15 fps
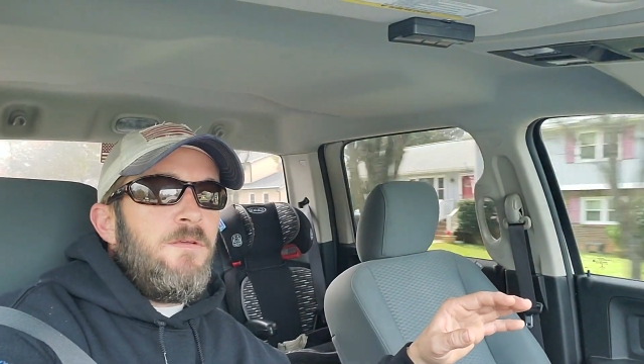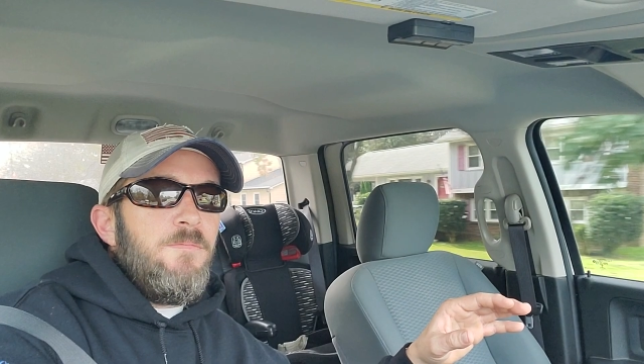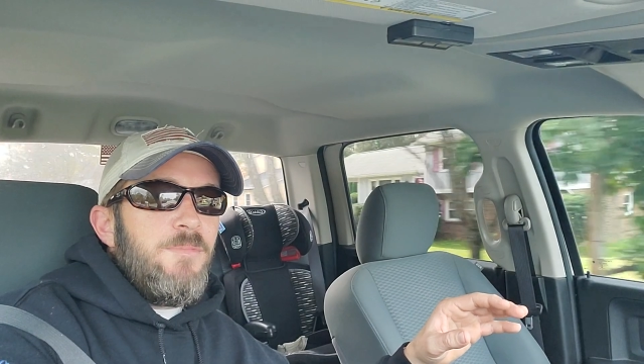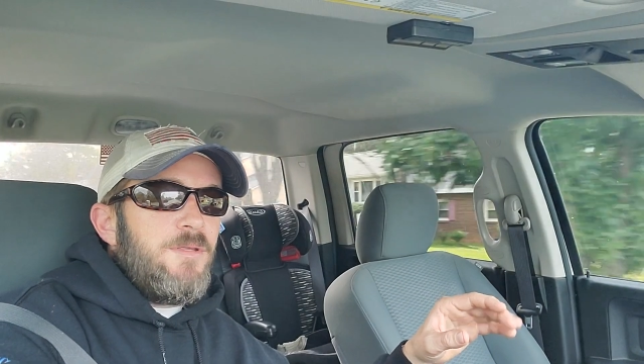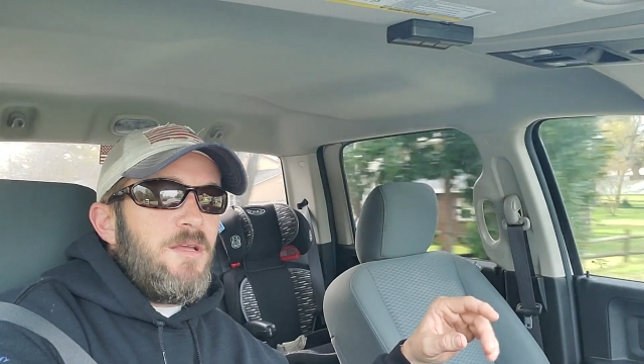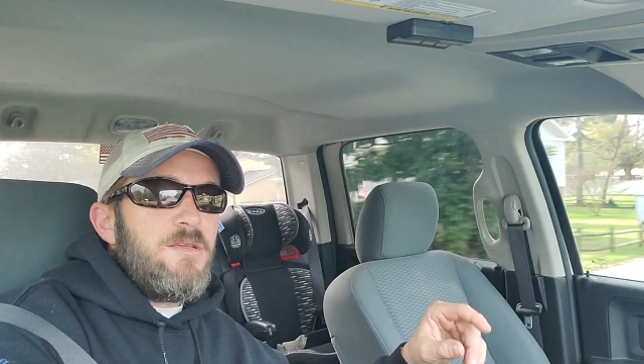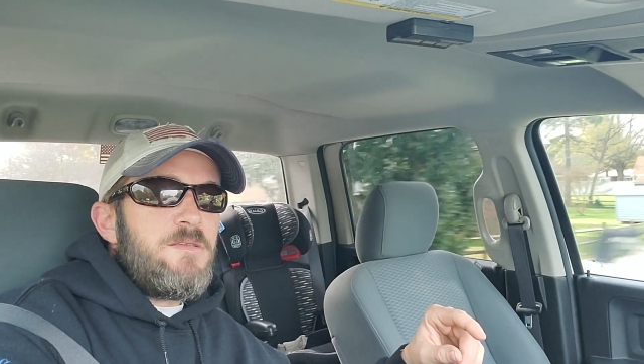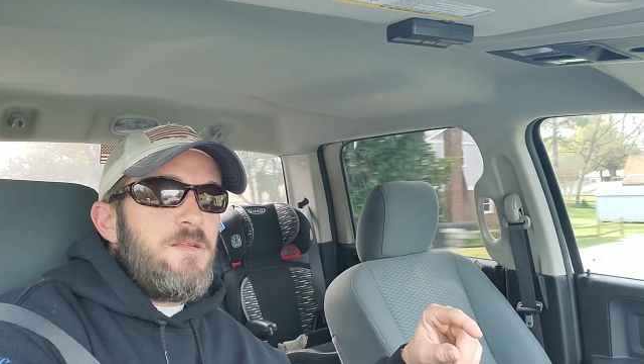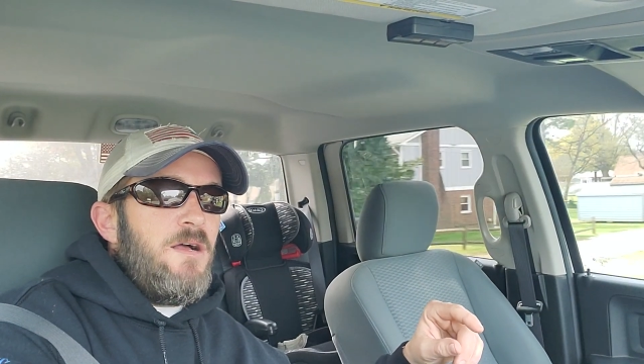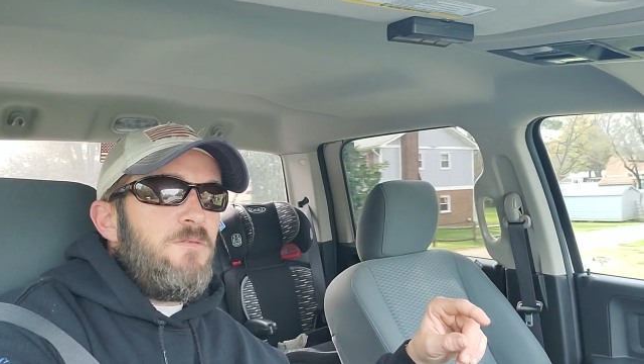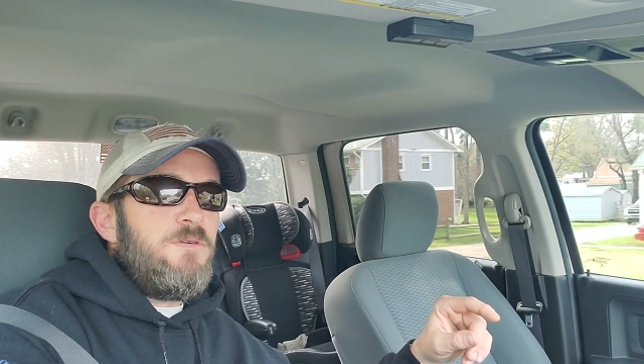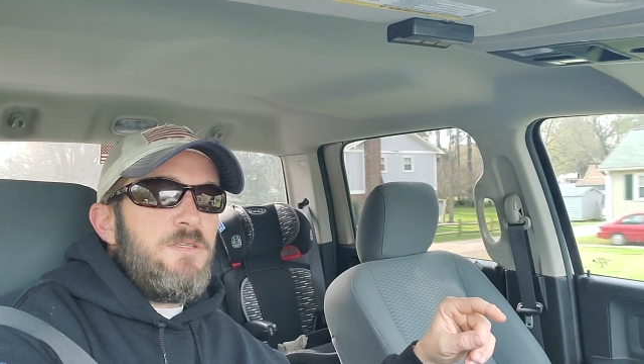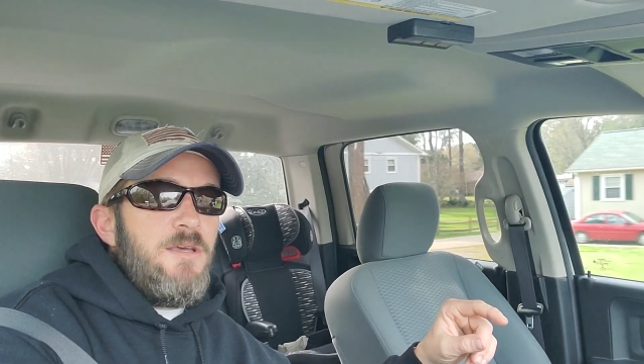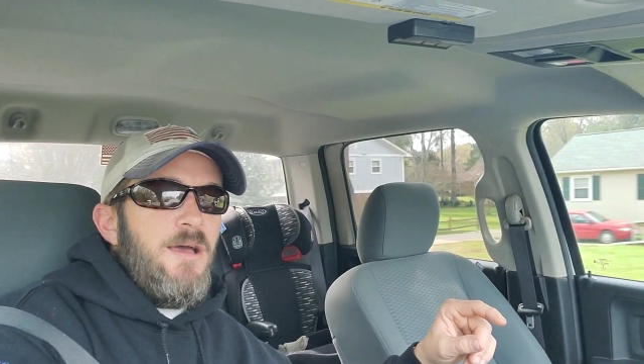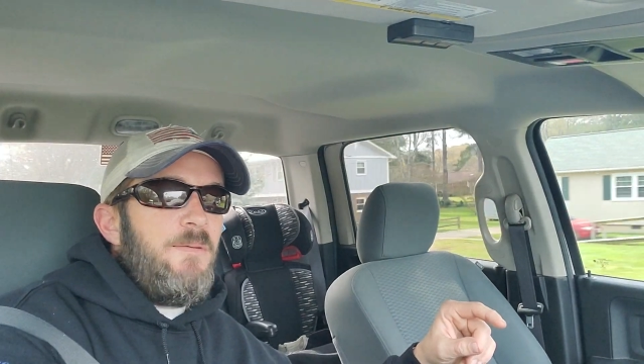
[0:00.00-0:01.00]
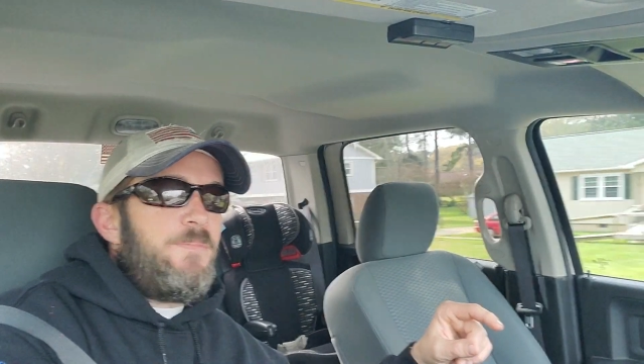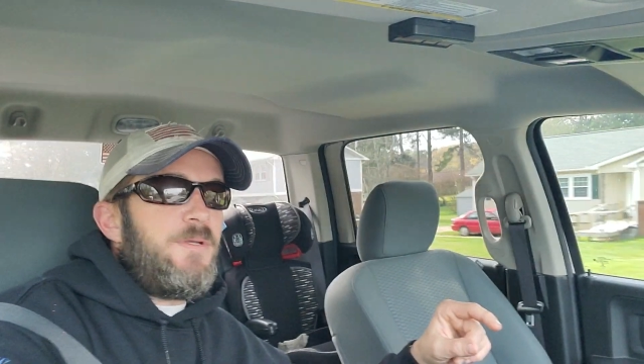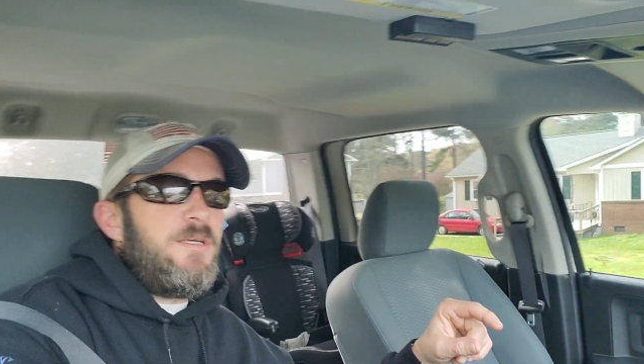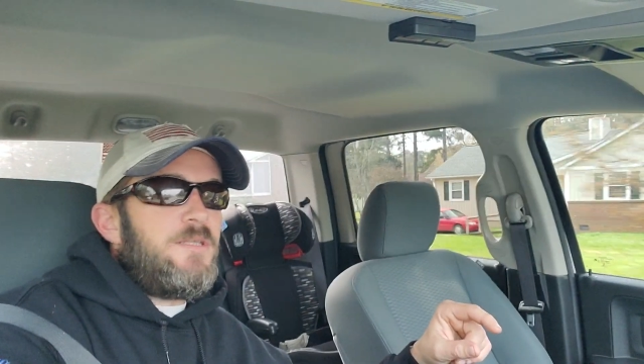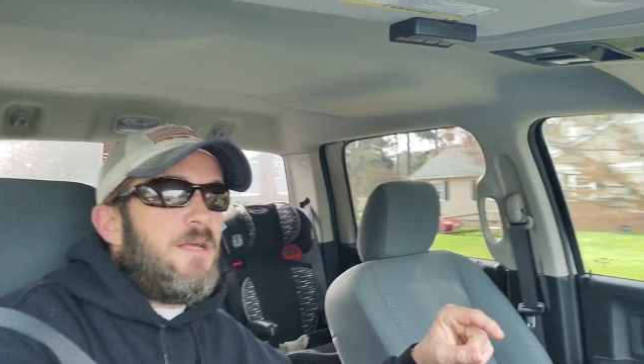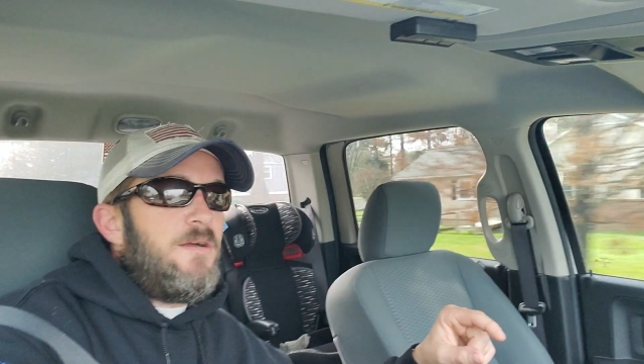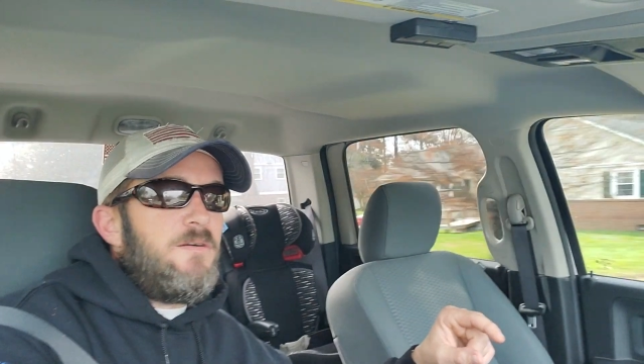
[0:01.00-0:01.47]
But that's not what's
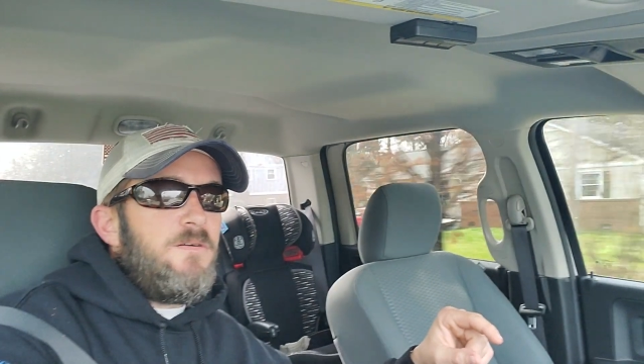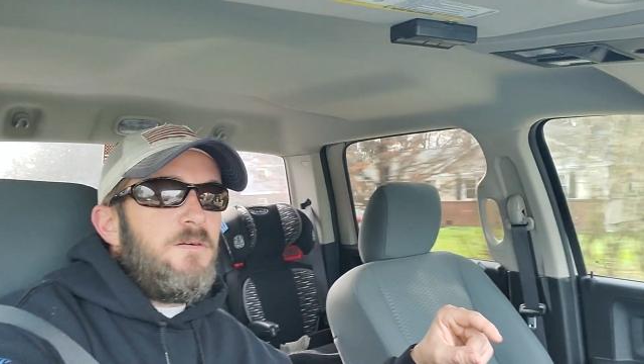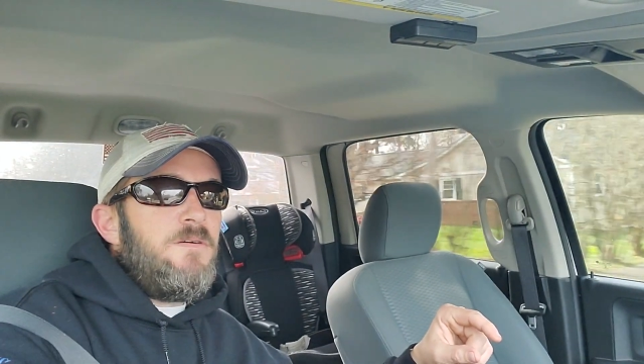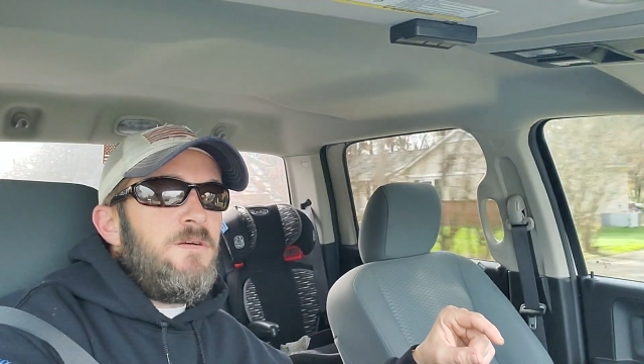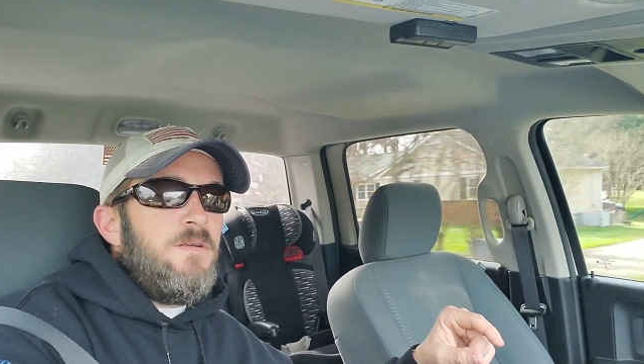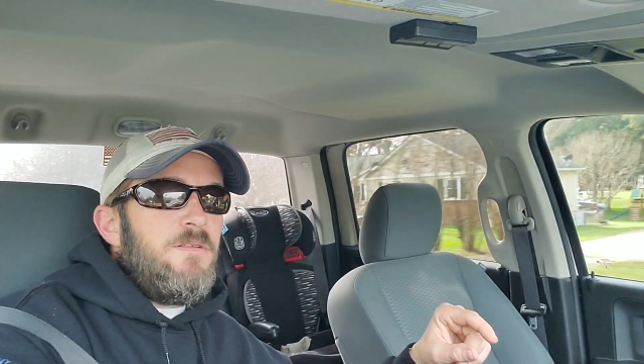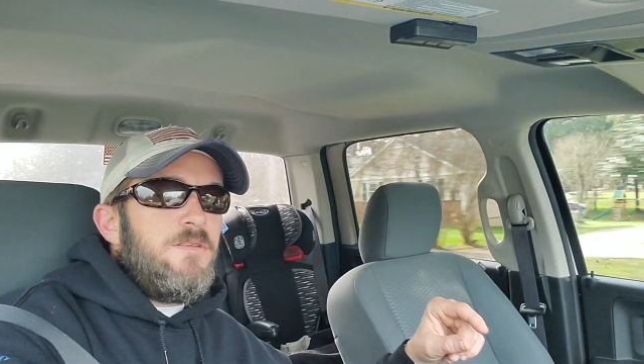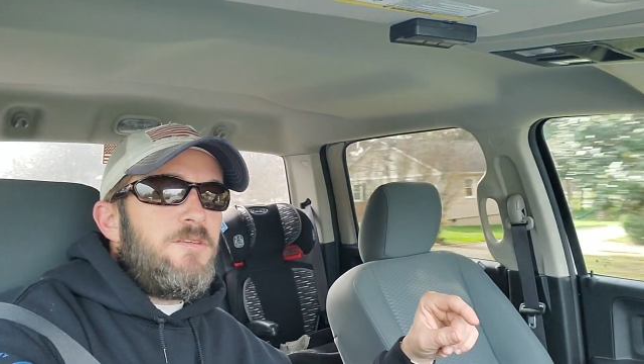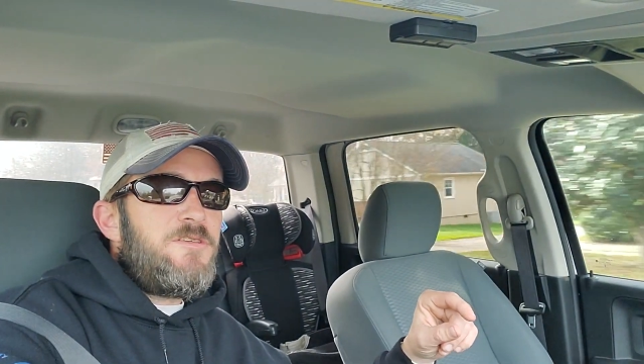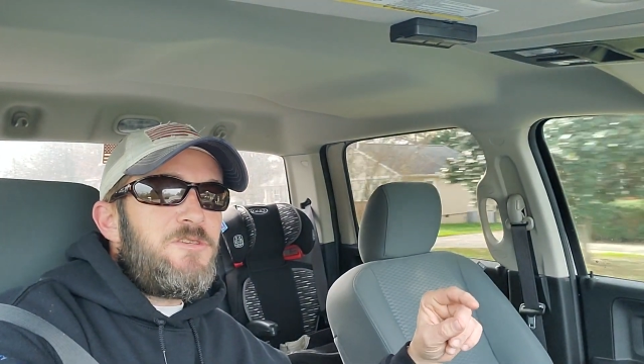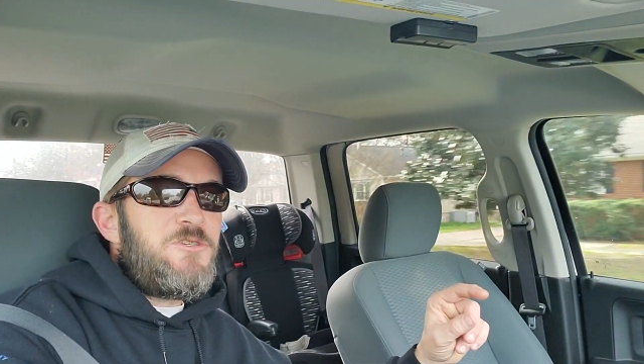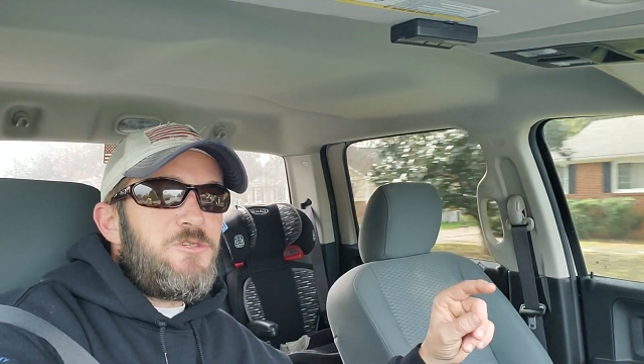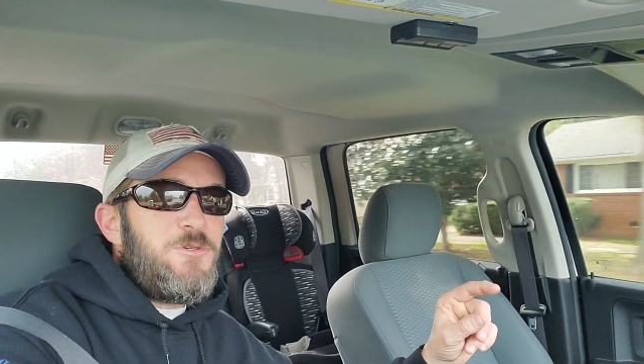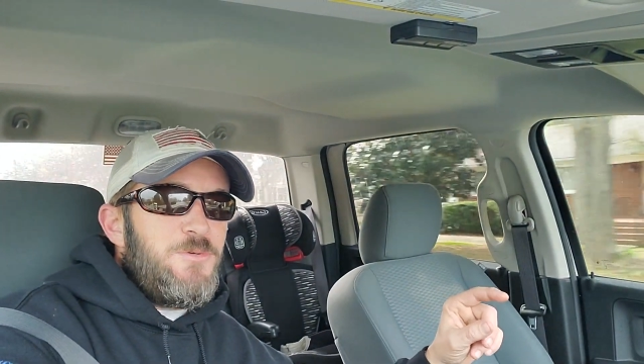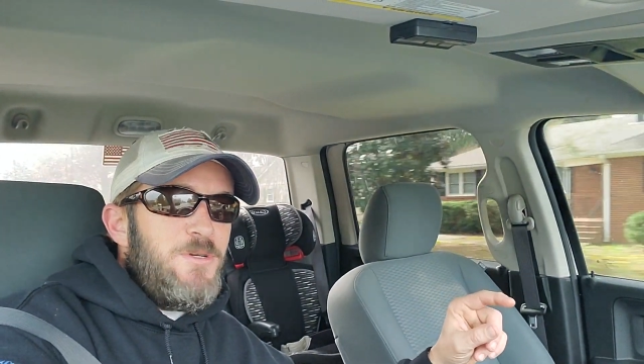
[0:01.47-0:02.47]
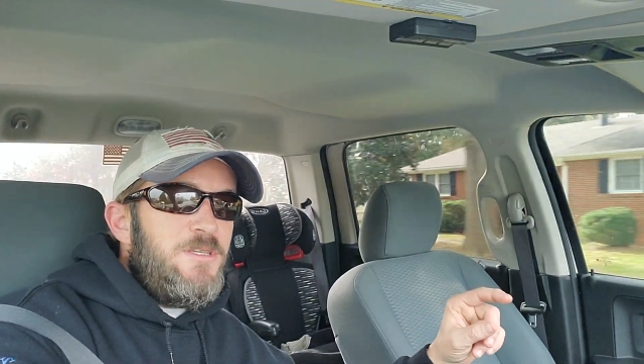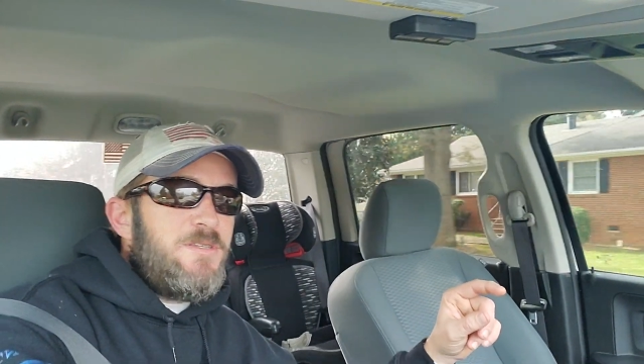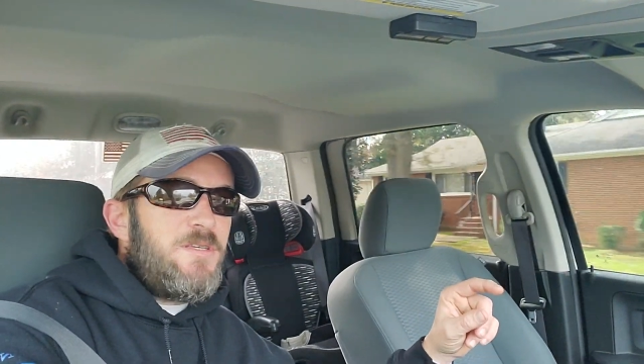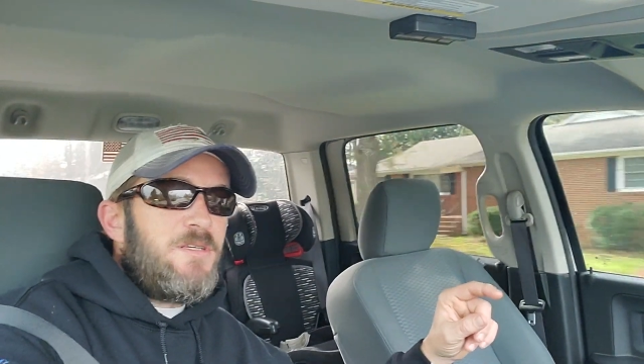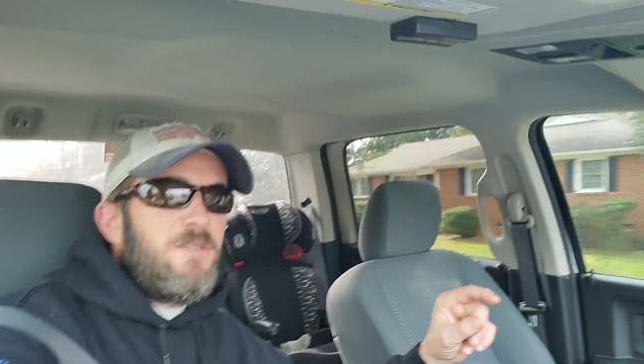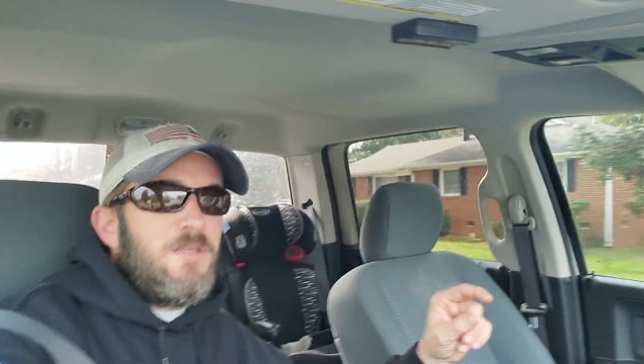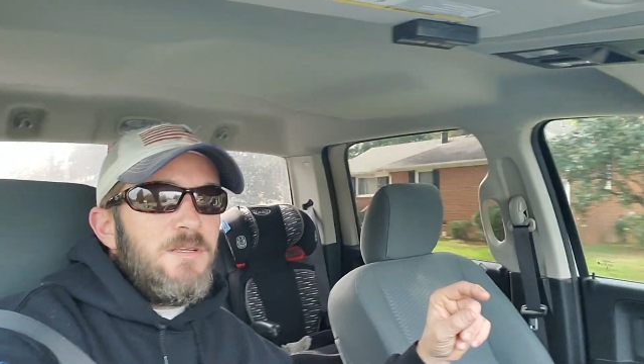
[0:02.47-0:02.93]
happening now. This is
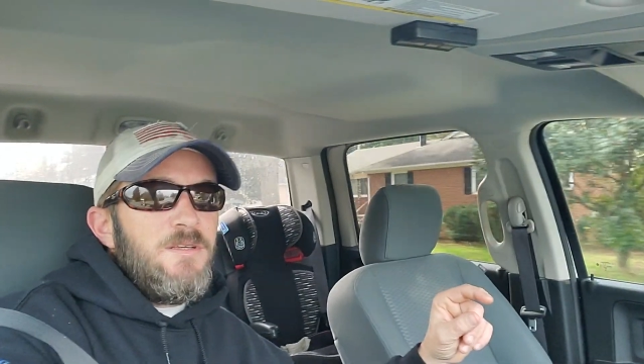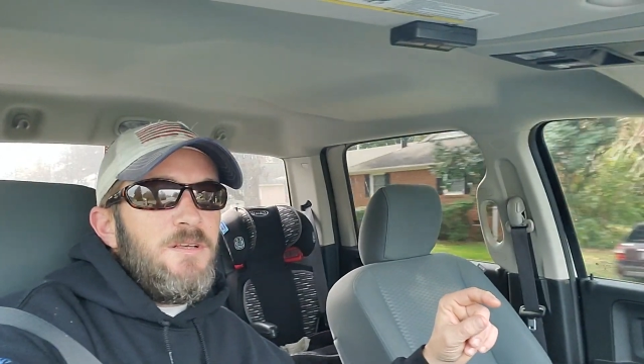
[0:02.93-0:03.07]
treason.